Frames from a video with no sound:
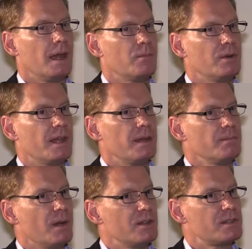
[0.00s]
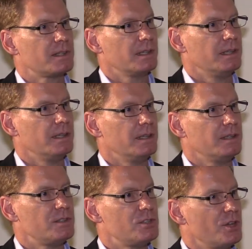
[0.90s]
And were they
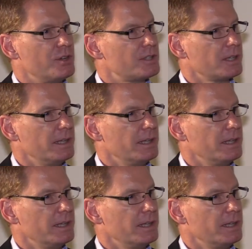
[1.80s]
mostly church